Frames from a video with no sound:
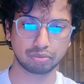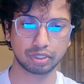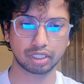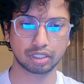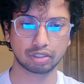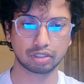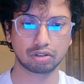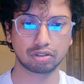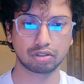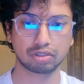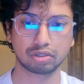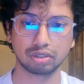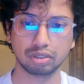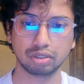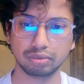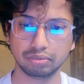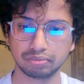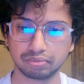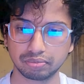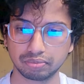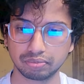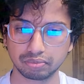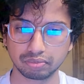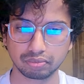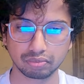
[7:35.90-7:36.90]
console.
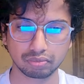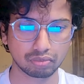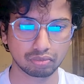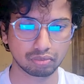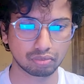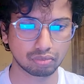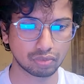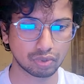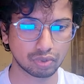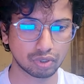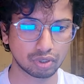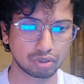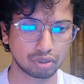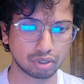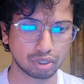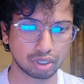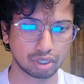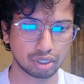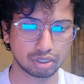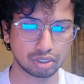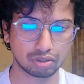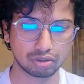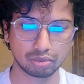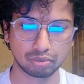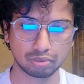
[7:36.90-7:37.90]
Okay,
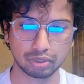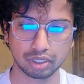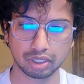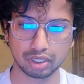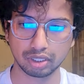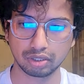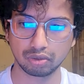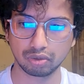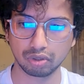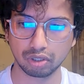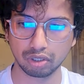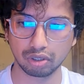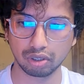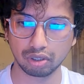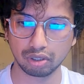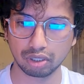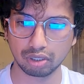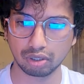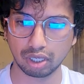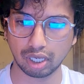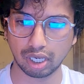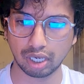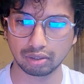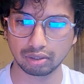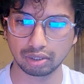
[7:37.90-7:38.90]
so many things going on
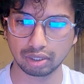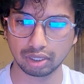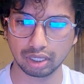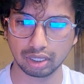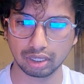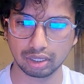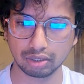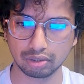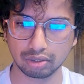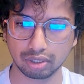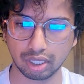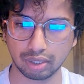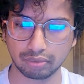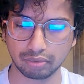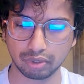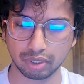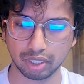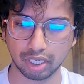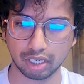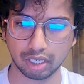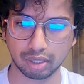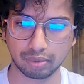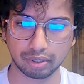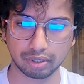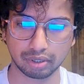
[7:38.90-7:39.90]
outside, you don't have to care
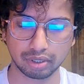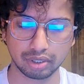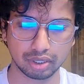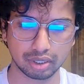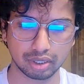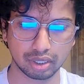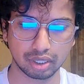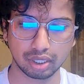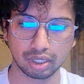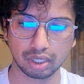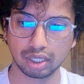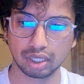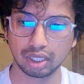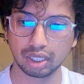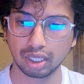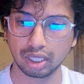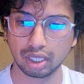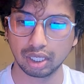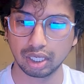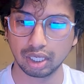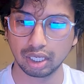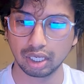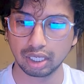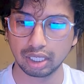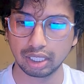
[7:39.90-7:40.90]
about this.
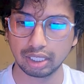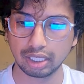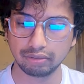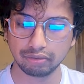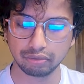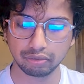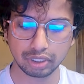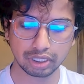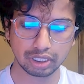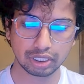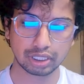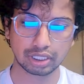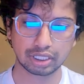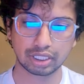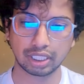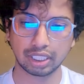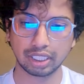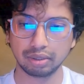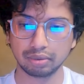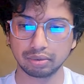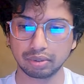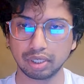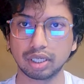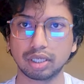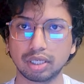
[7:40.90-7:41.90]
If we just say,
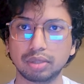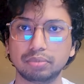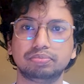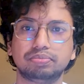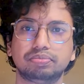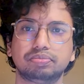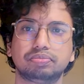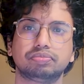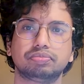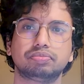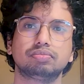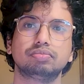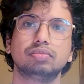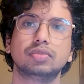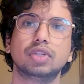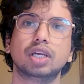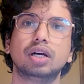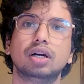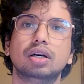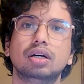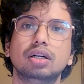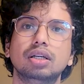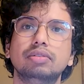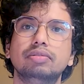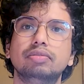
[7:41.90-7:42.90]

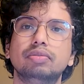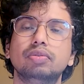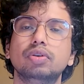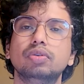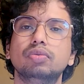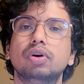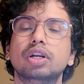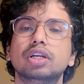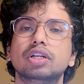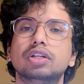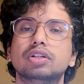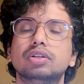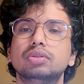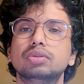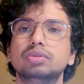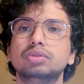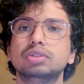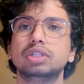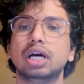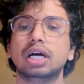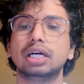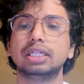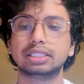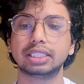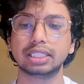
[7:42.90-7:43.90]
if we wanted to
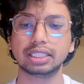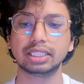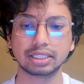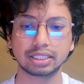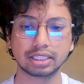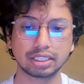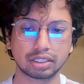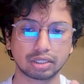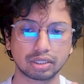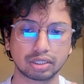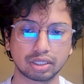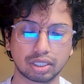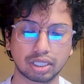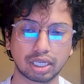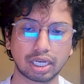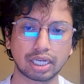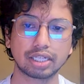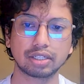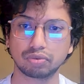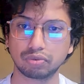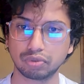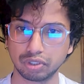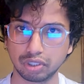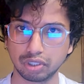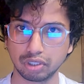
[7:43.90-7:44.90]
change this current
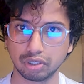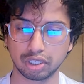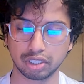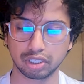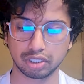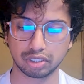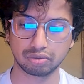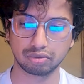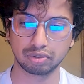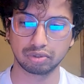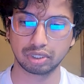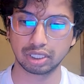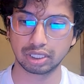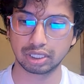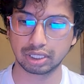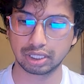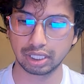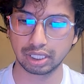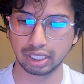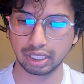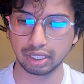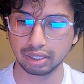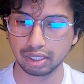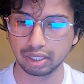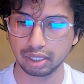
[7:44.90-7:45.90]
window location, we just say
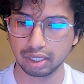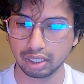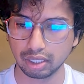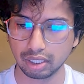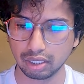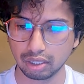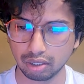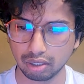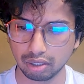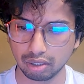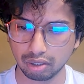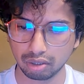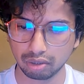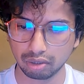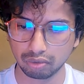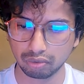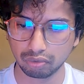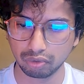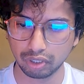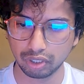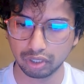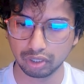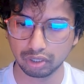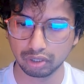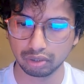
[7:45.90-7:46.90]

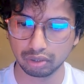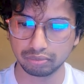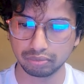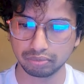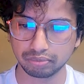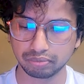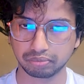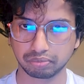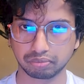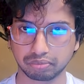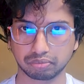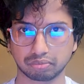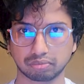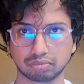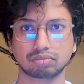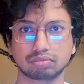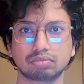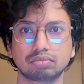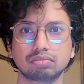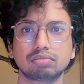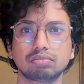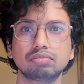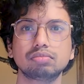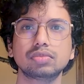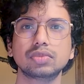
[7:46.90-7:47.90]
window,
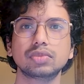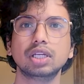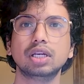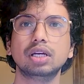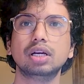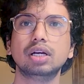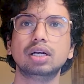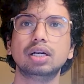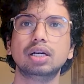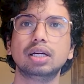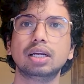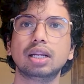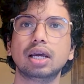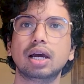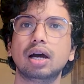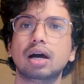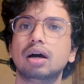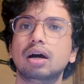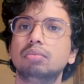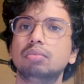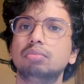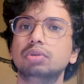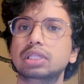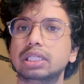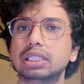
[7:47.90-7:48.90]
and
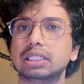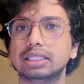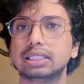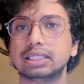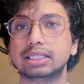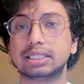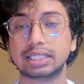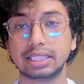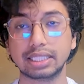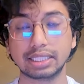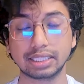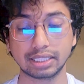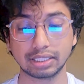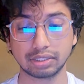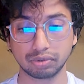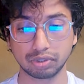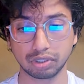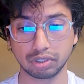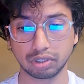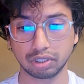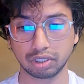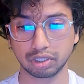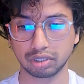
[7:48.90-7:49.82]
we can just change this window